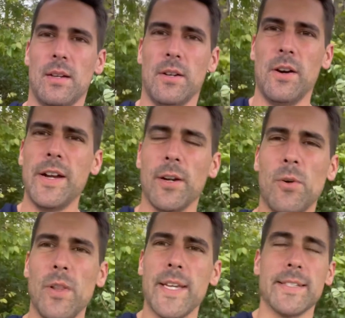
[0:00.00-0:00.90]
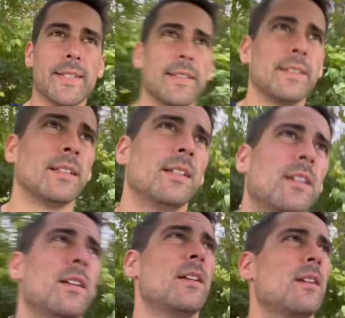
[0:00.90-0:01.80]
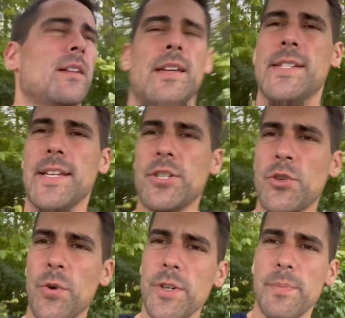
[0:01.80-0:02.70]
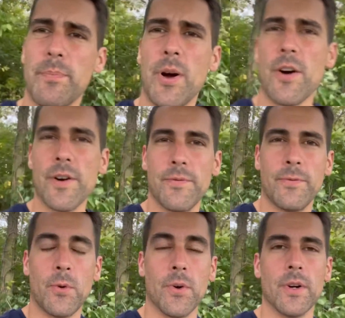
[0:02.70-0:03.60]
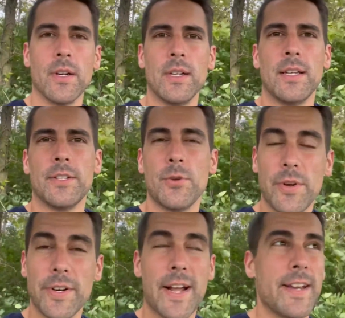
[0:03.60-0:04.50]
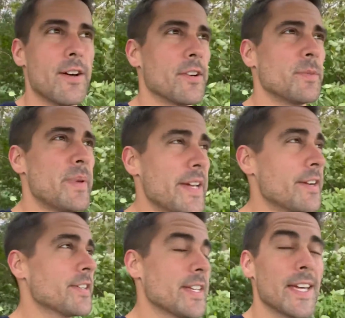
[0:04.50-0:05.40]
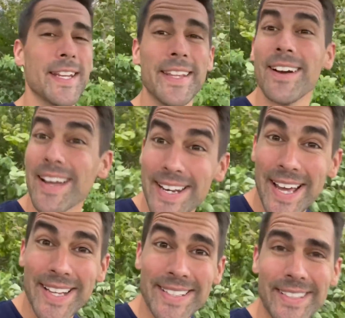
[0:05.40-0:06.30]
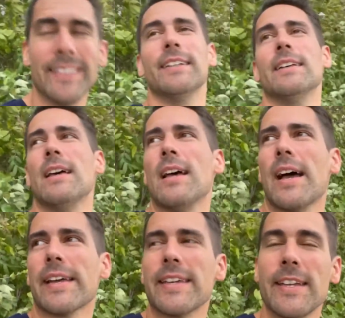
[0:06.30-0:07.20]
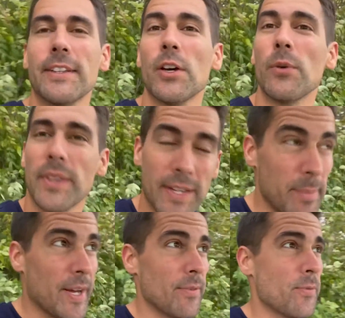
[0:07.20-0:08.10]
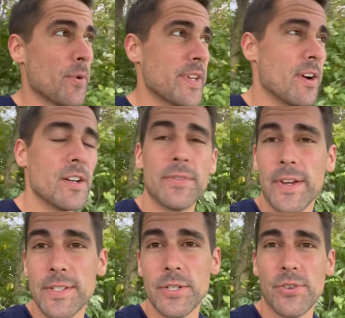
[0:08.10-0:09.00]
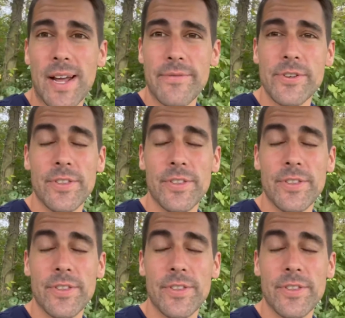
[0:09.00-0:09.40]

All right, hole eight is a short par four, 290 yards. Big hitters can get it there, I cannot. I can get it though within about 40 yards if I use a driver.